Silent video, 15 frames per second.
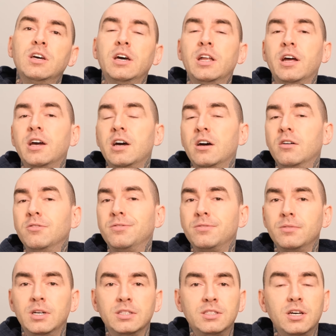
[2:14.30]
and I have
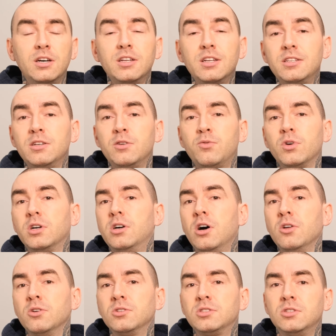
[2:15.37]
a ton of different
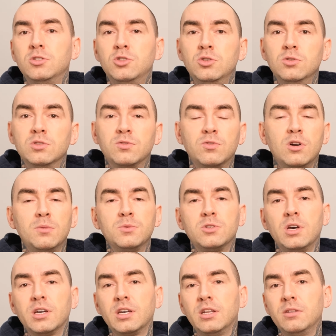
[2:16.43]
colors to choose from, so
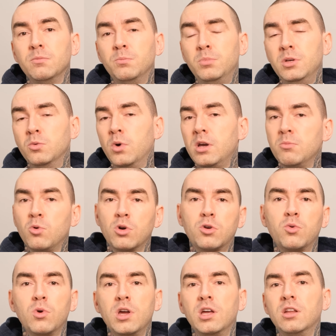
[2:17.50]
I can be way more
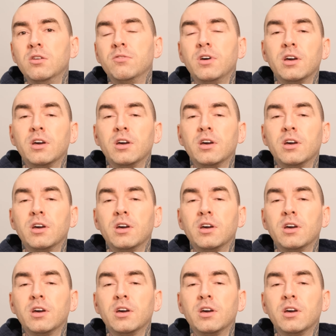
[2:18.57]
creative.